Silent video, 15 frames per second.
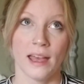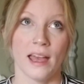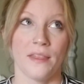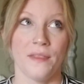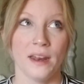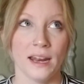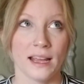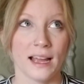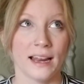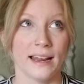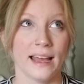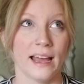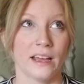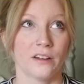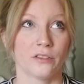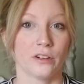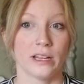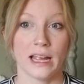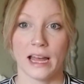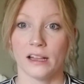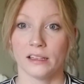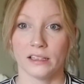And then I kind of had a
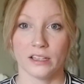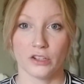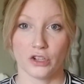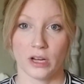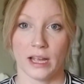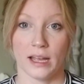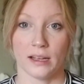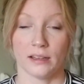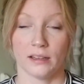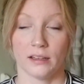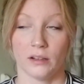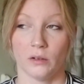reality check